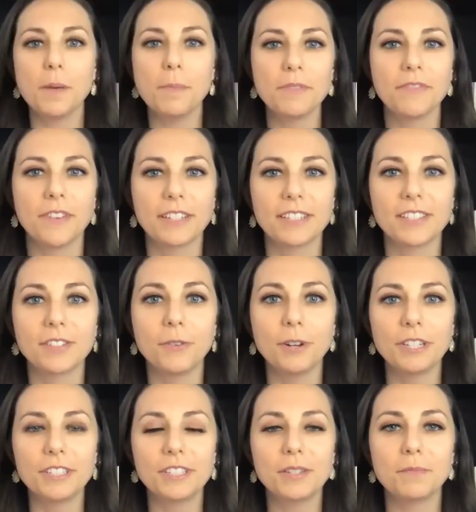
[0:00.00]
effect is
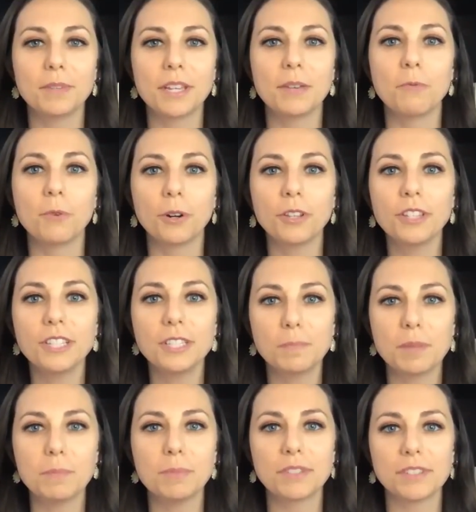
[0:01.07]
going to be, were these
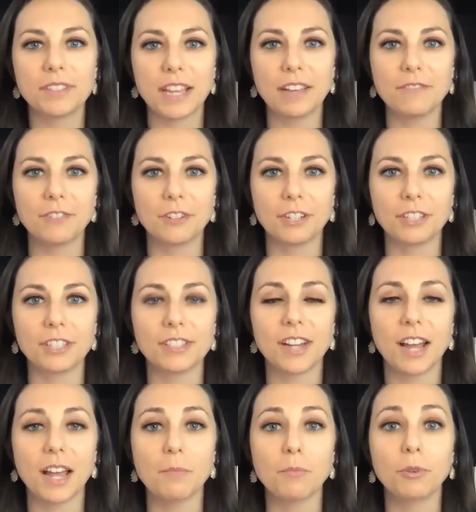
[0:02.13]
people safe during this
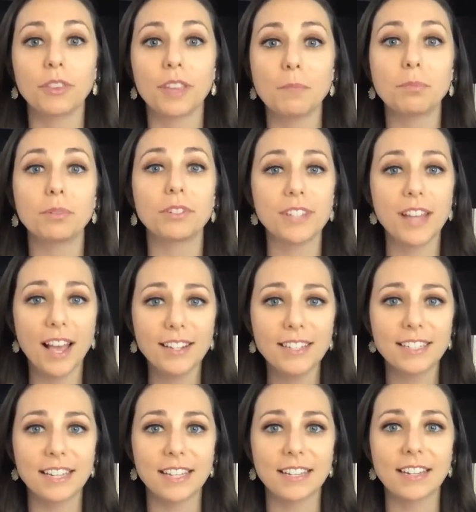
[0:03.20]
time? Were they
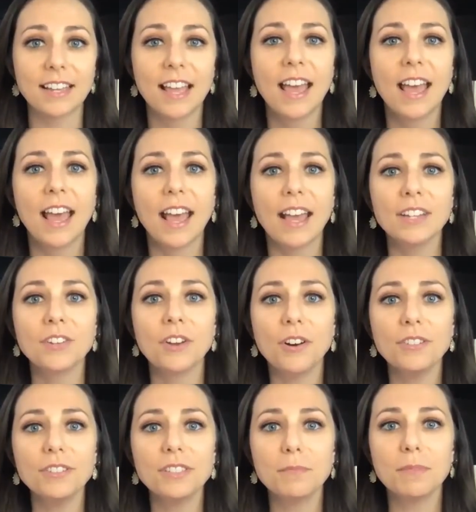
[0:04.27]
protected? And
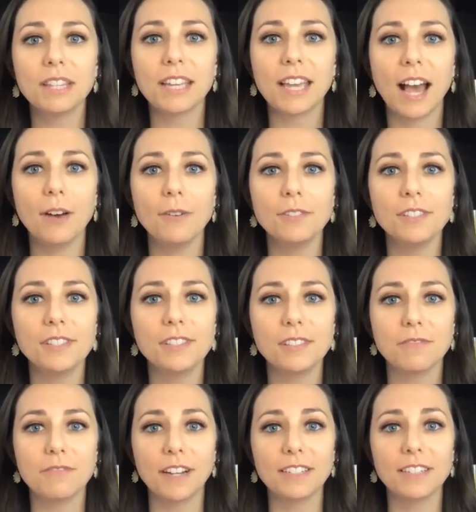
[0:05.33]
ultimately, how is this
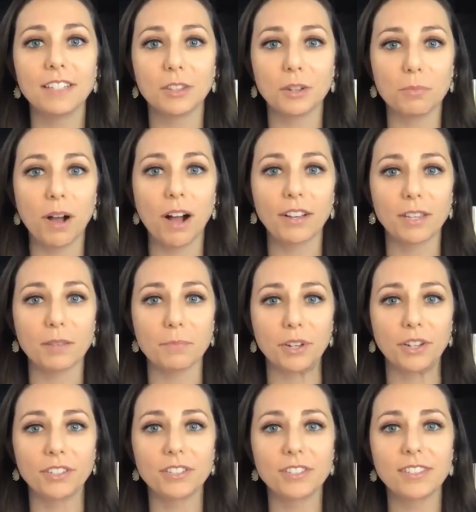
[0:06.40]
affecting their
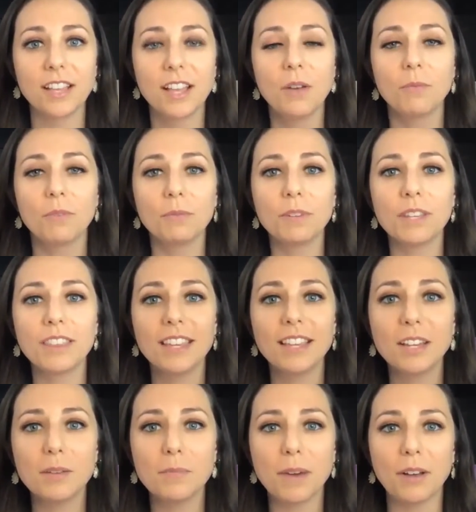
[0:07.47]
pocketbooks? When we
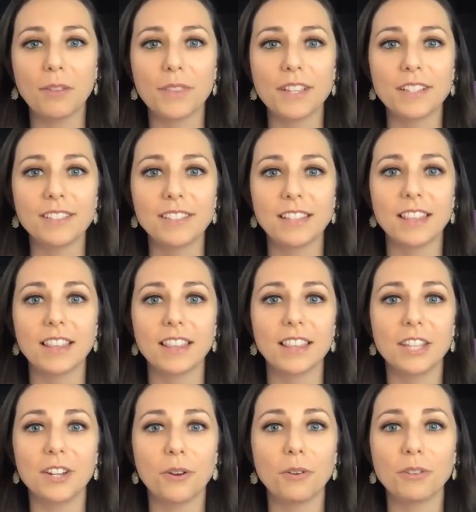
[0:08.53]
think about this,
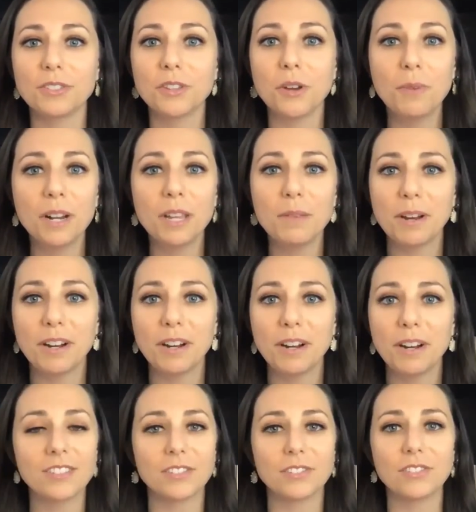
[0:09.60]
you know, so many
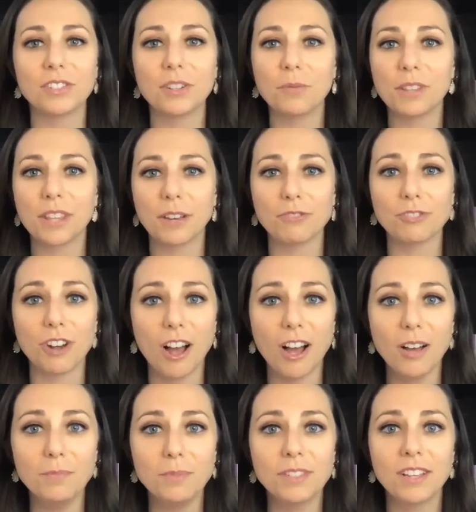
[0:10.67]
Americans are still without
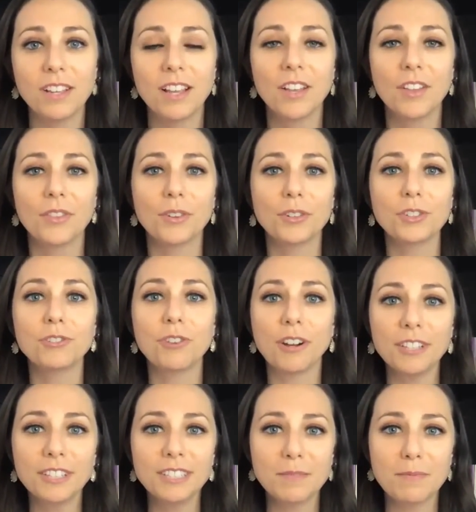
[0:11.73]
jobs. They're
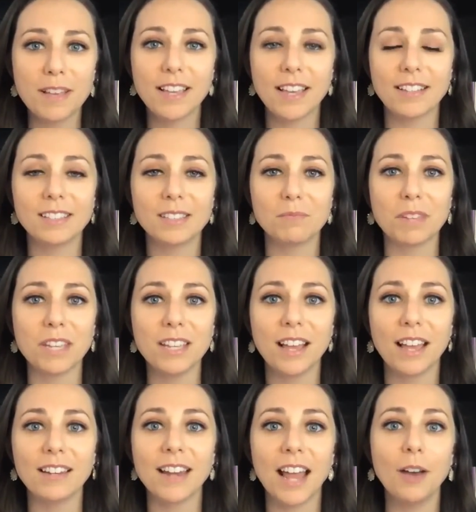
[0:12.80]
struggling to make ends meet,
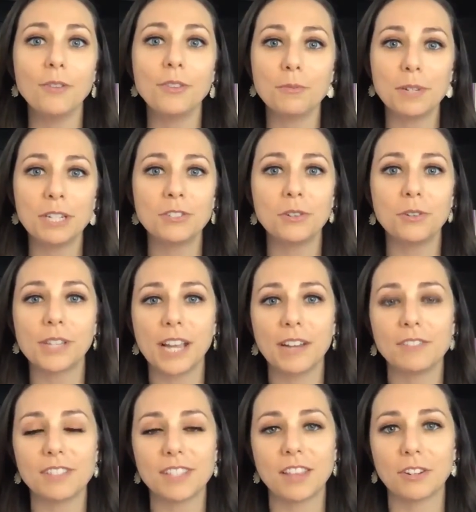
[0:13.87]
and now they're being told they
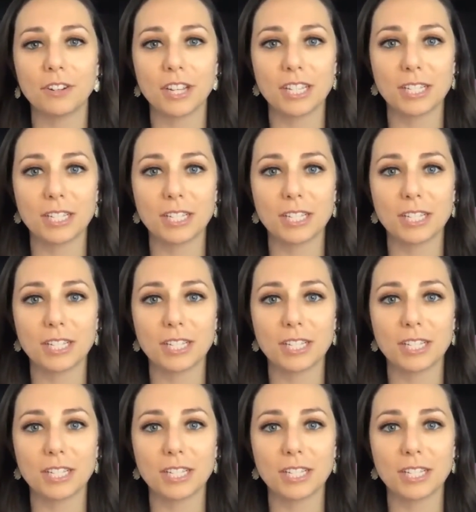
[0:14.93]
have to send their kids